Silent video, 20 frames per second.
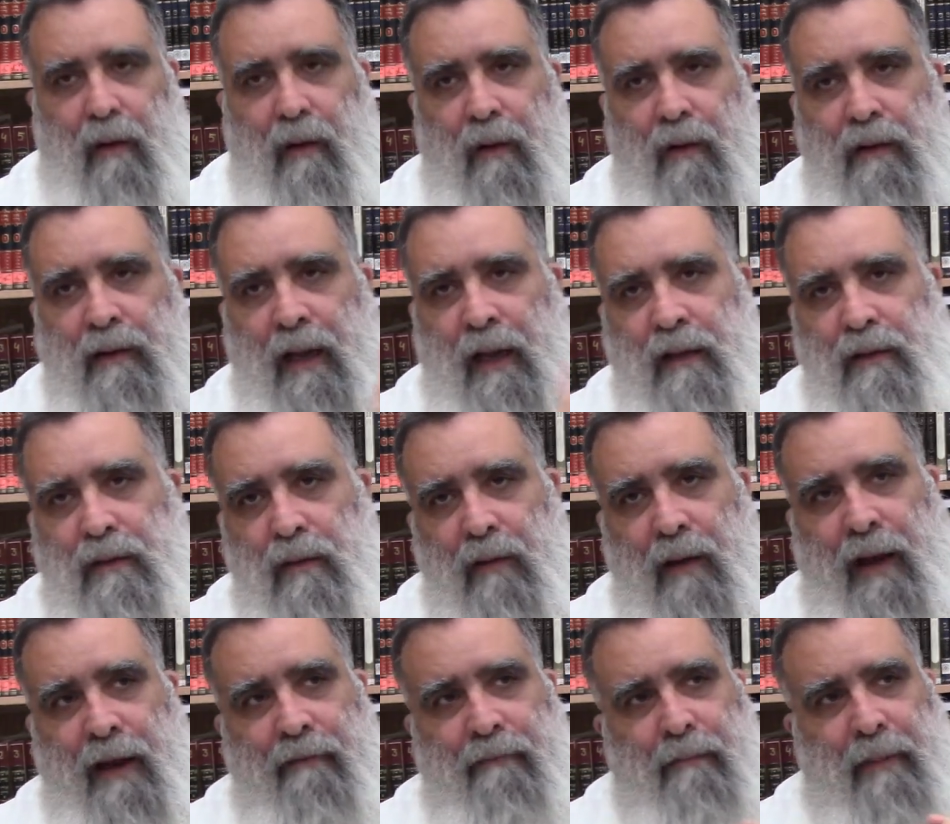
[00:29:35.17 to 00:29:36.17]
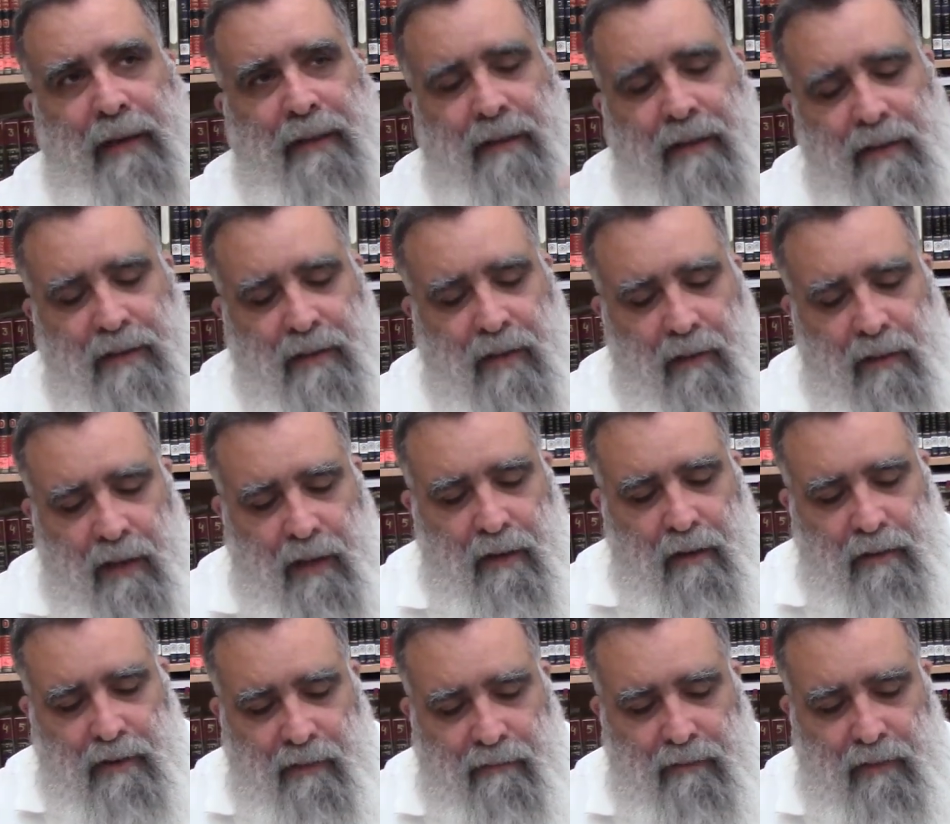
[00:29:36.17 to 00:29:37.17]
Hold on to life by disconnecting
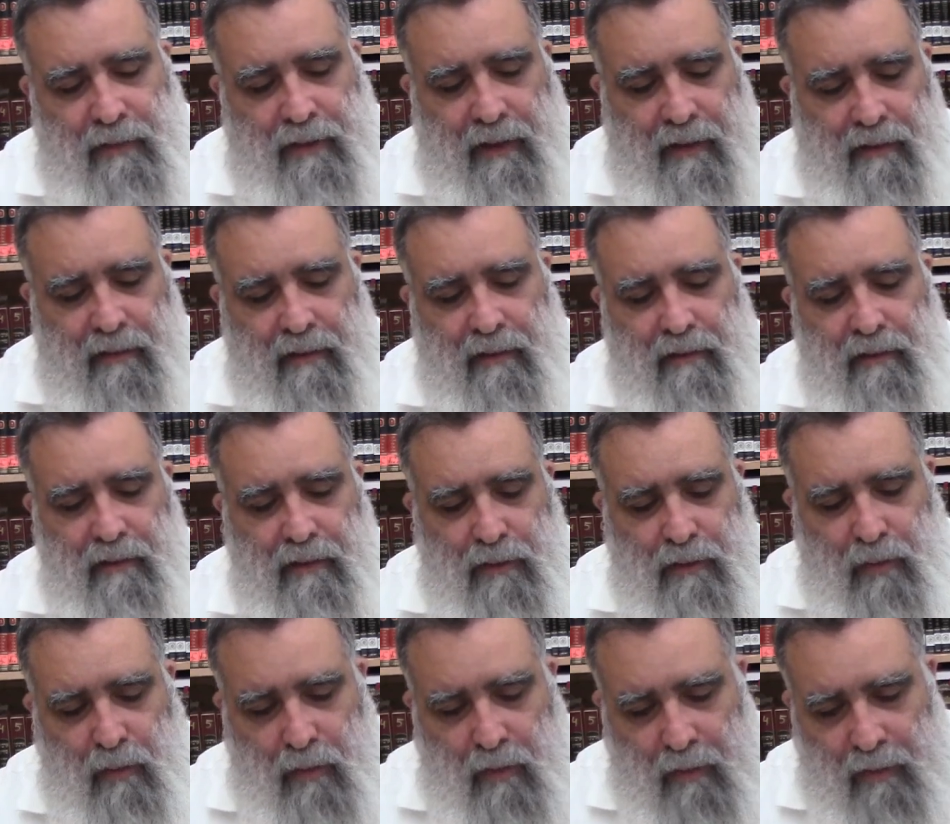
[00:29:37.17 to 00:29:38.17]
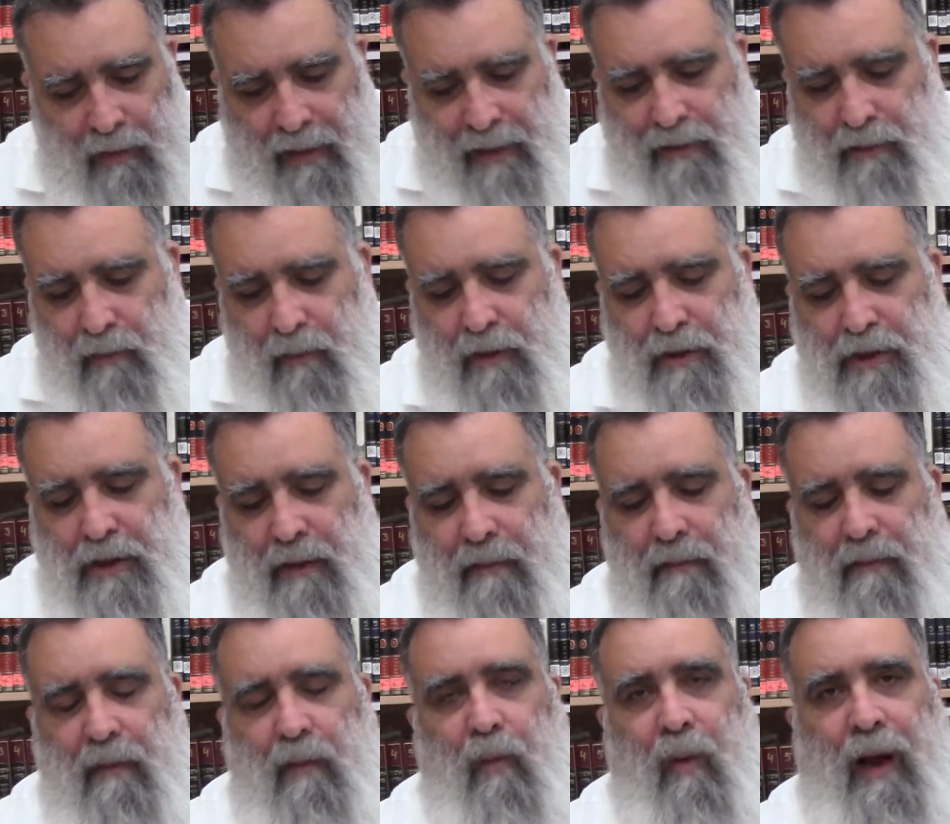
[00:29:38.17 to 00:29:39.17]
yourself to death. To connect to
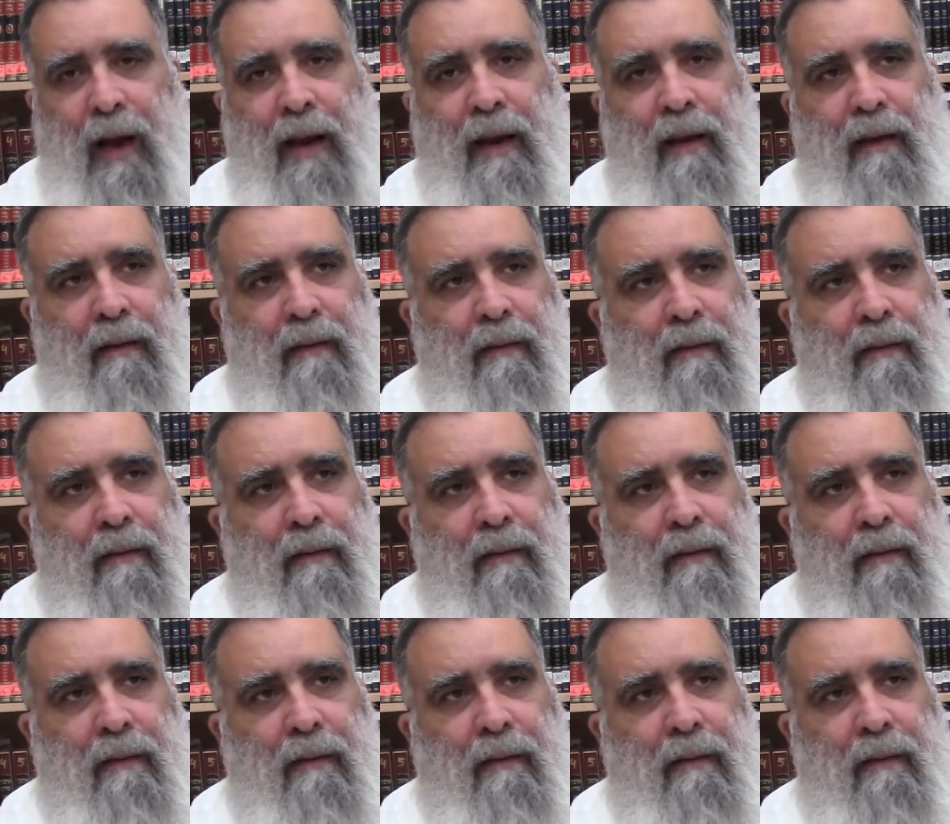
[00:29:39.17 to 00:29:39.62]
Hashem. Why?